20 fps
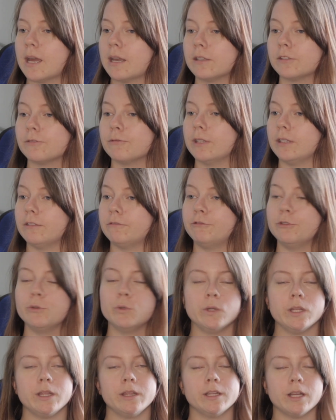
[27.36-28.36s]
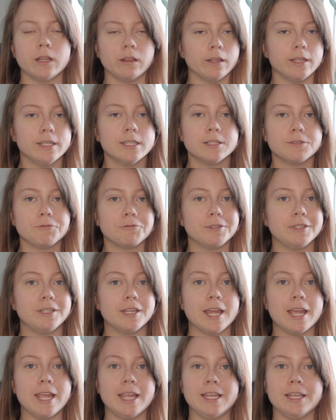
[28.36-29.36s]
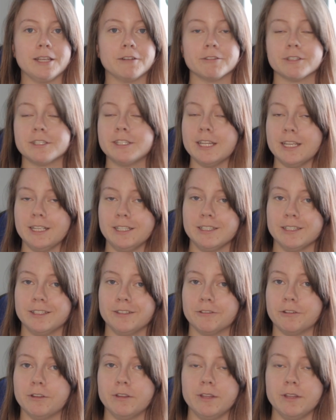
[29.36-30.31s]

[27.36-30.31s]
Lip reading: as well ruin a list with a crustacean or an